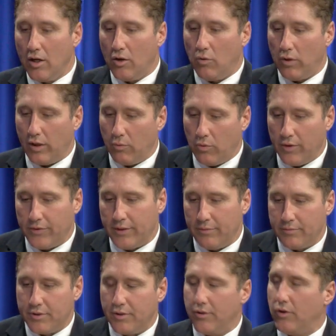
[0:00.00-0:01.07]
Well, I want them
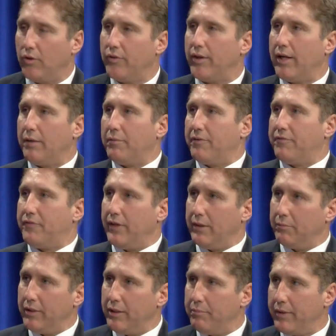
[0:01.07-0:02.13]
to know that I'm a
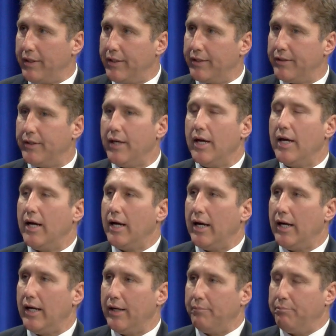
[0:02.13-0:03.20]
family man.
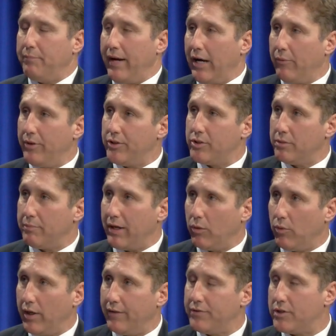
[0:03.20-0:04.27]
I'm married to my
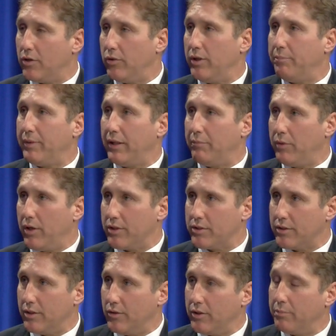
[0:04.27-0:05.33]
wife, Tony
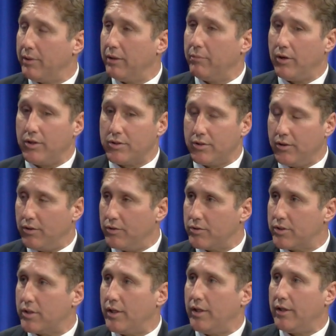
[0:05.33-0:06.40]
Belmosto. The
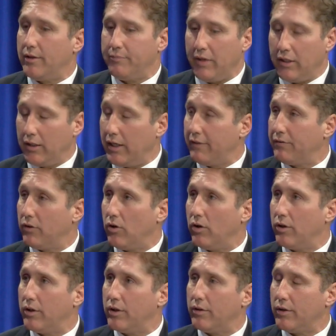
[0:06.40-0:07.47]
Belmostos um, are
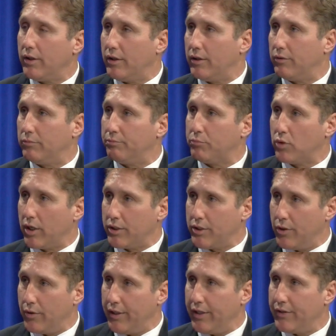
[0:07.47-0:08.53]
lifelong uh,
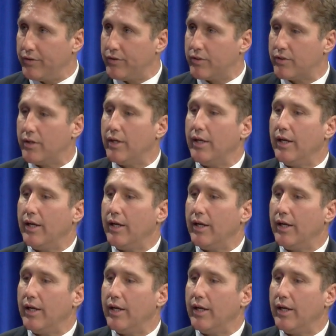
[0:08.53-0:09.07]
Brocktonians.